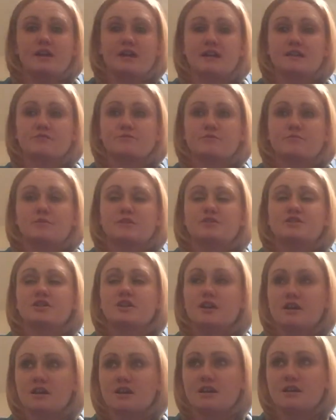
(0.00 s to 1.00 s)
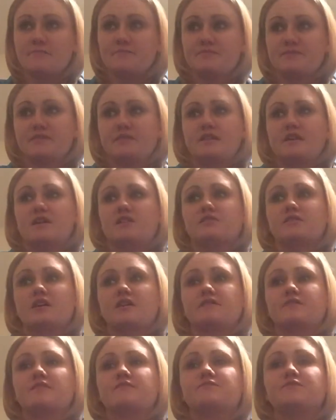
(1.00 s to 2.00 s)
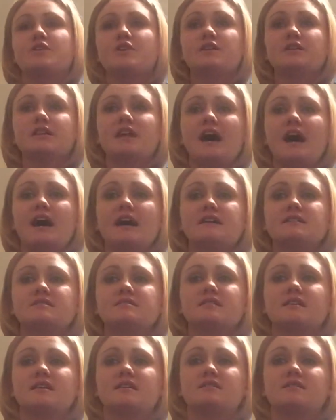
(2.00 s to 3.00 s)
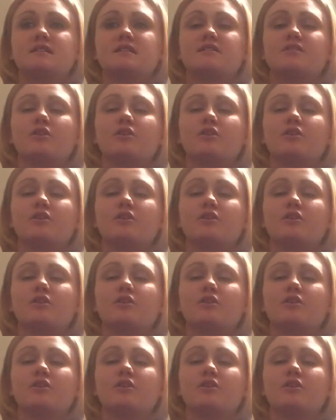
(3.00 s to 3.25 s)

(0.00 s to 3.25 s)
eggs were mature, and that a lot of them fertilized, and then